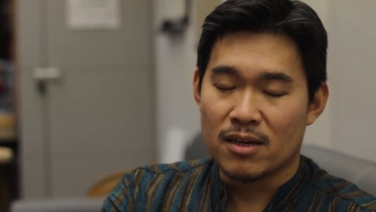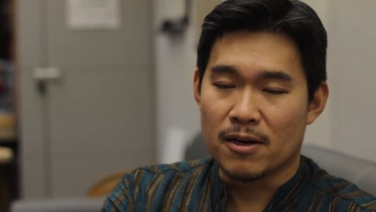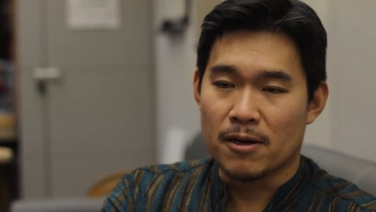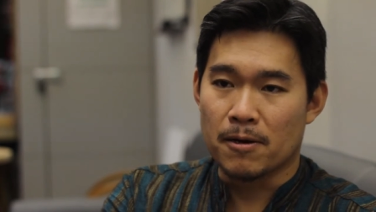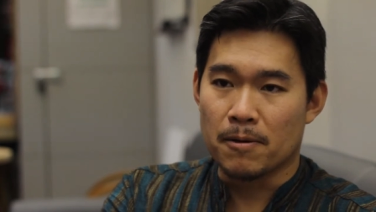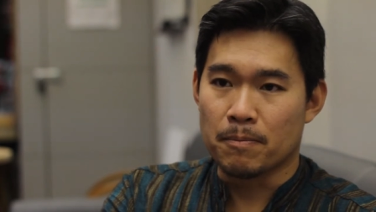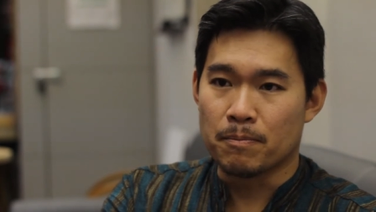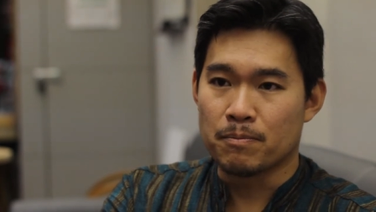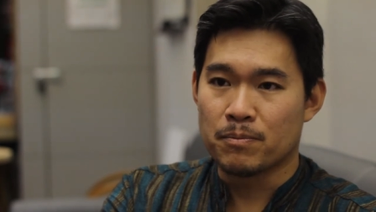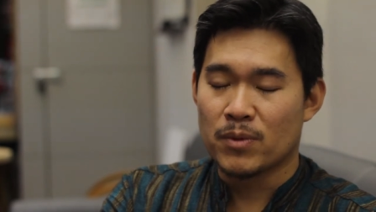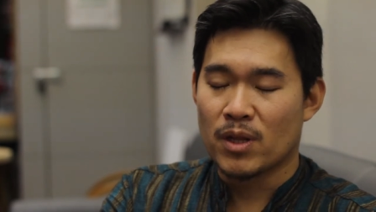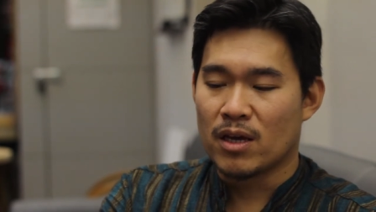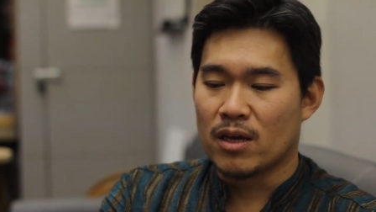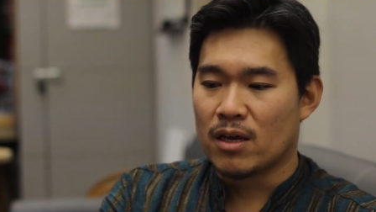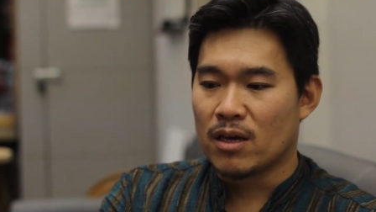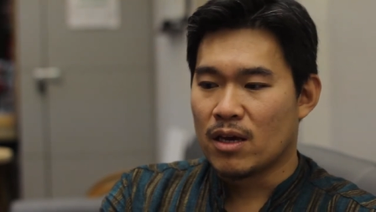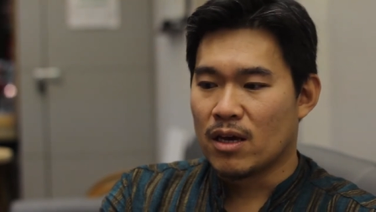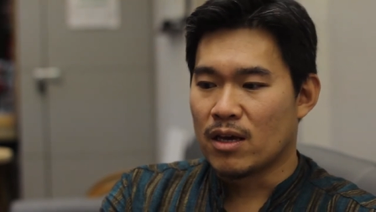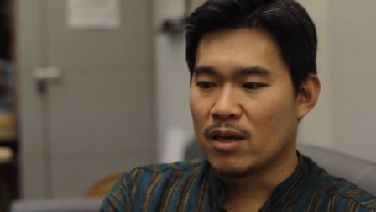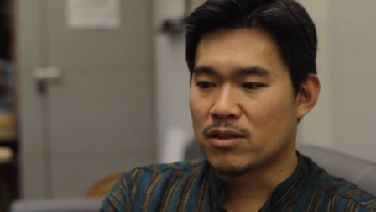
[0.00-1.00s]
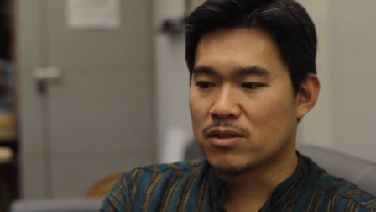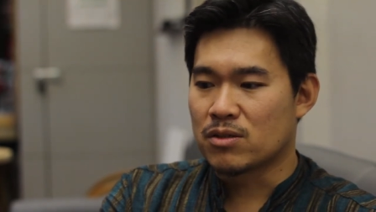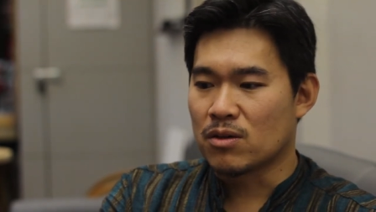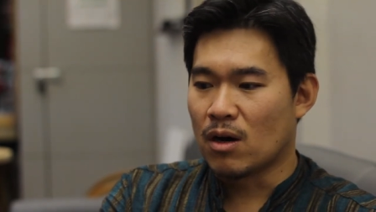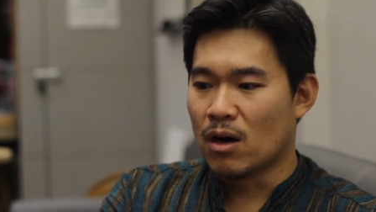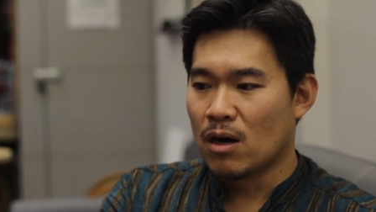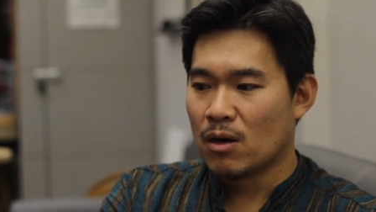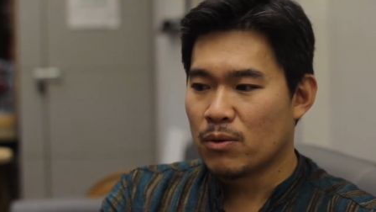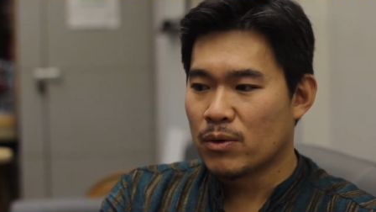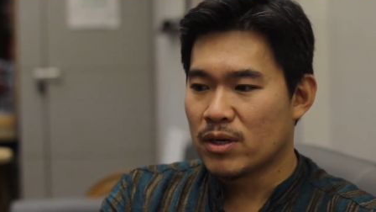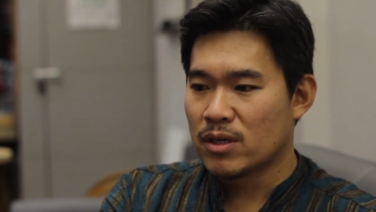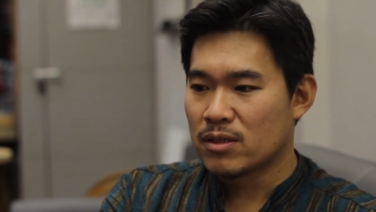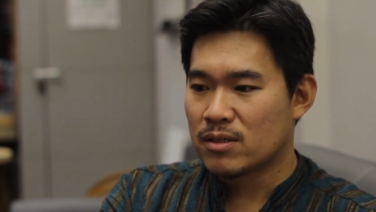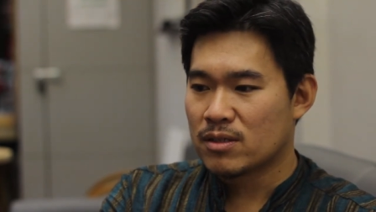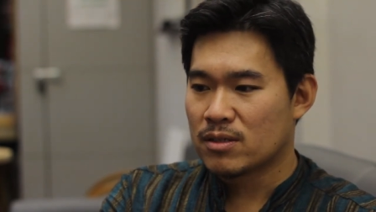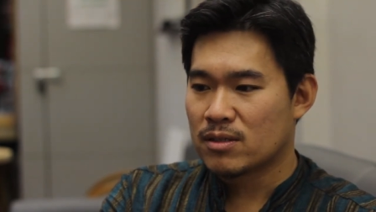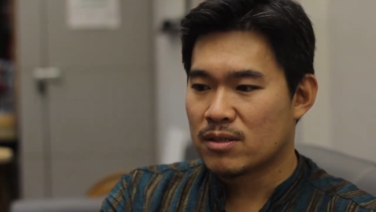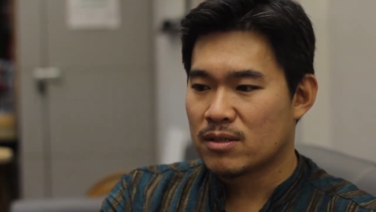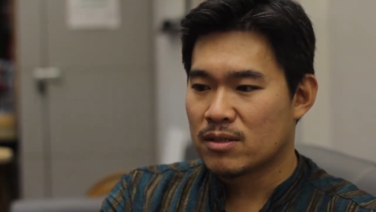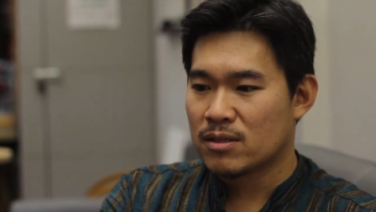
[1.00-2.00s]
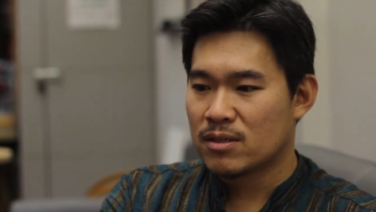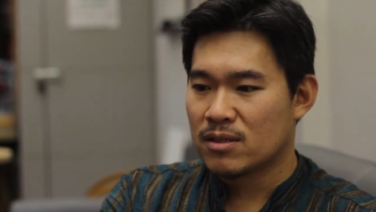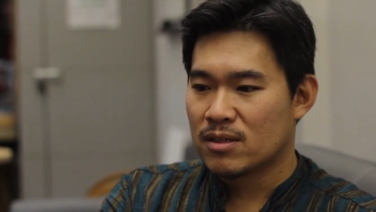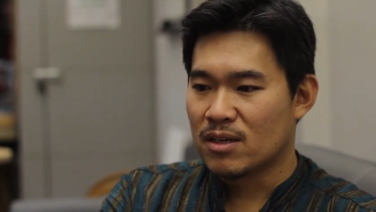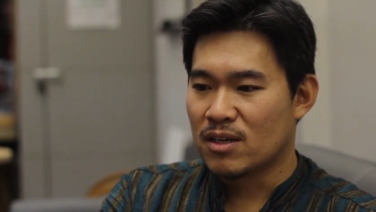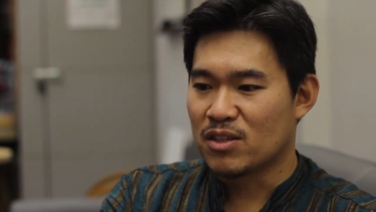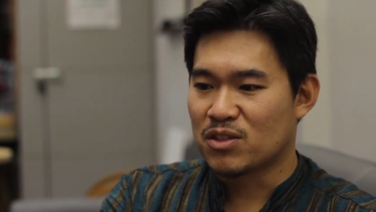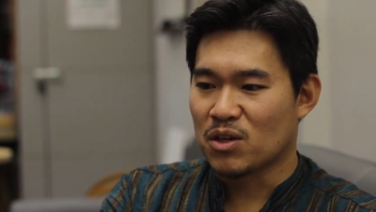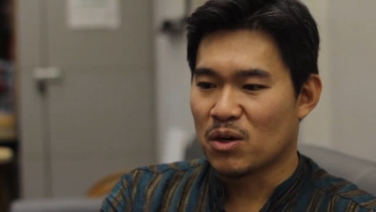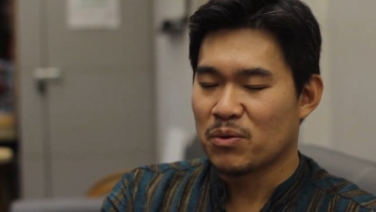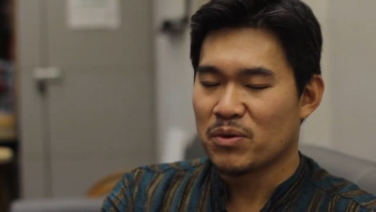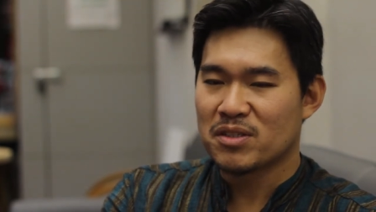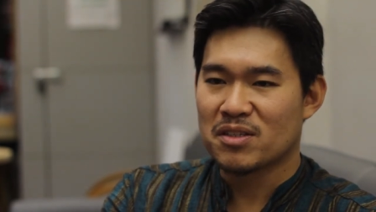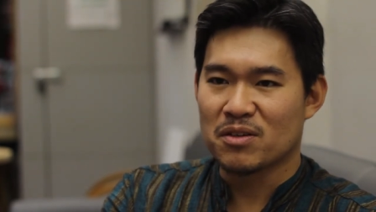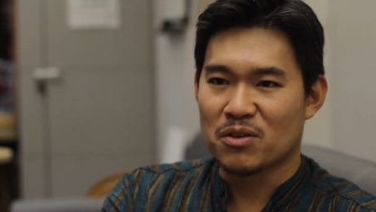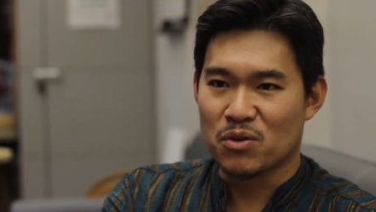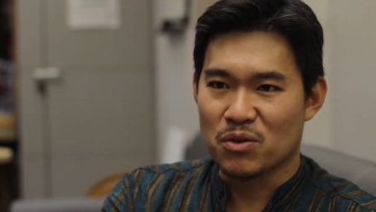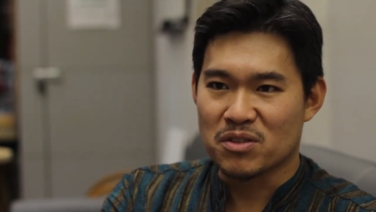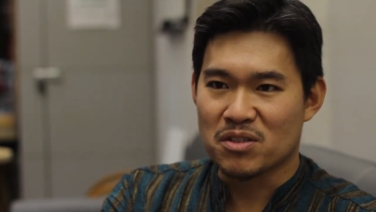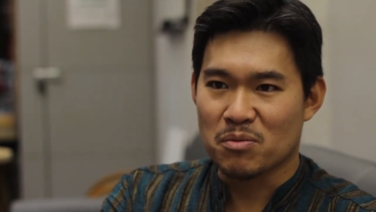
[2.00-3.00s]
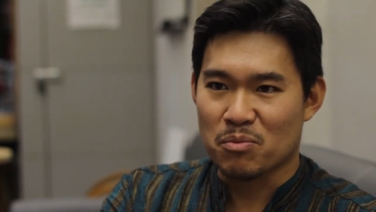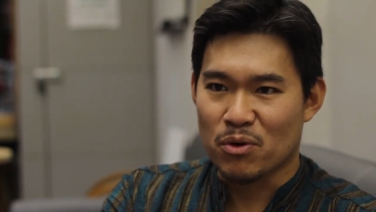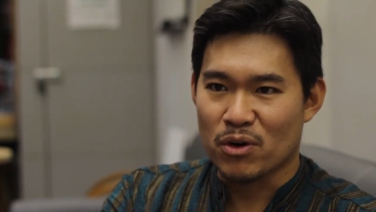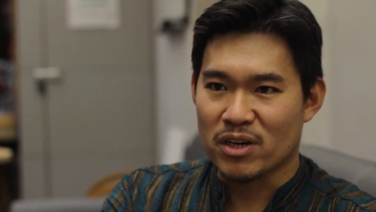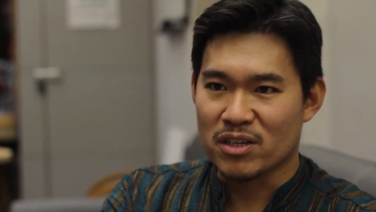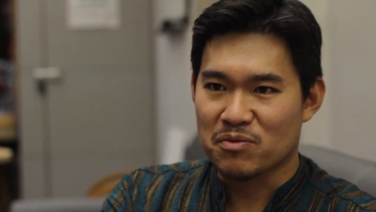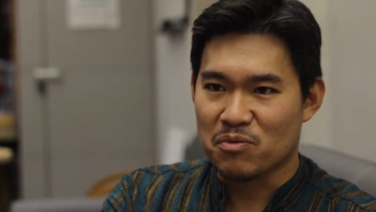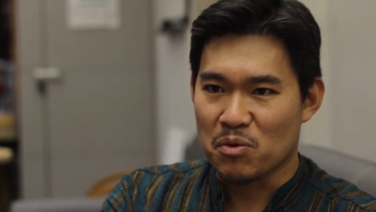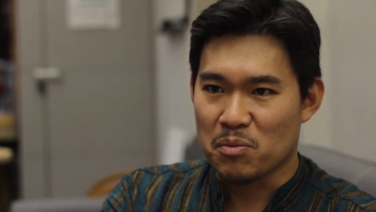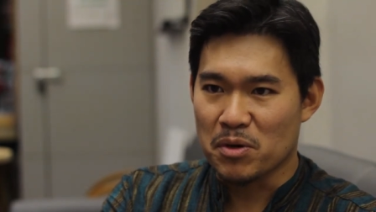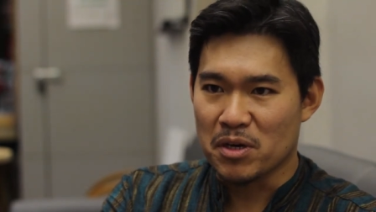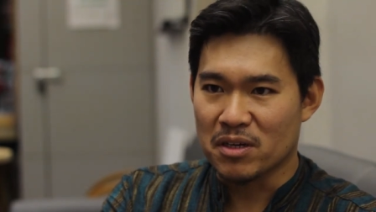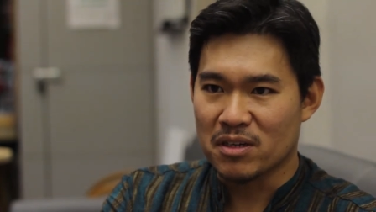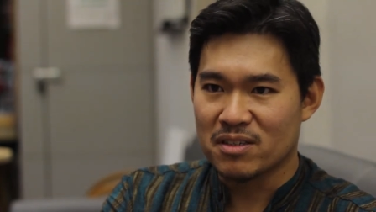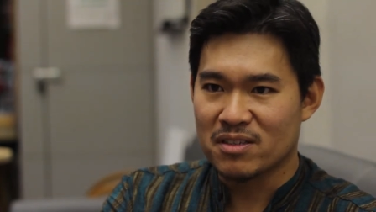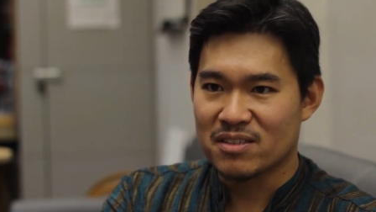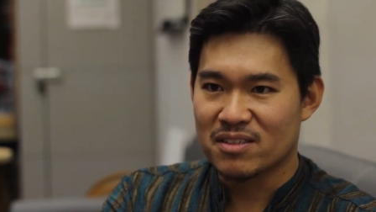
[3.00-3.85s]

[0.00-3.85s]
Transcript: um, it's always it's always a good surprise for me.